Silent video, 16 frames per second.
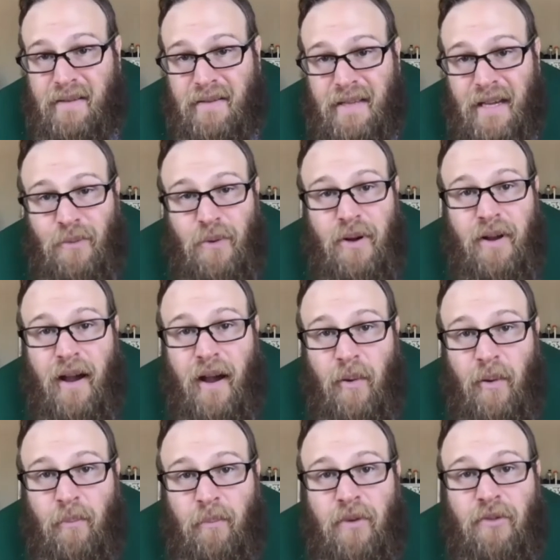that will
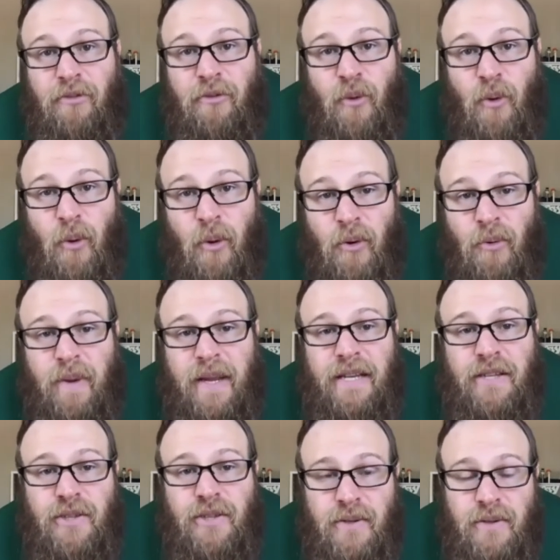come before we
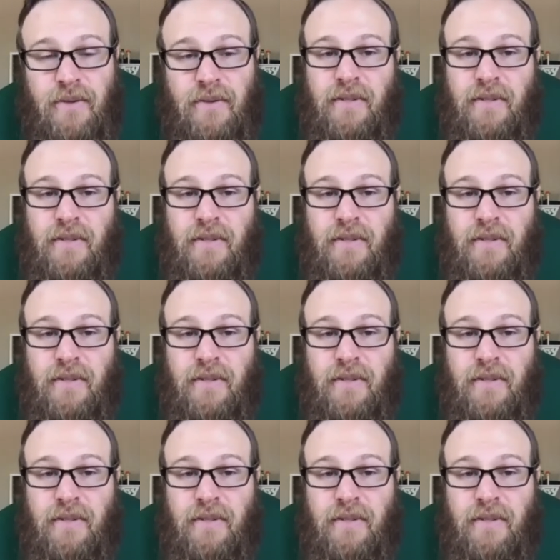choose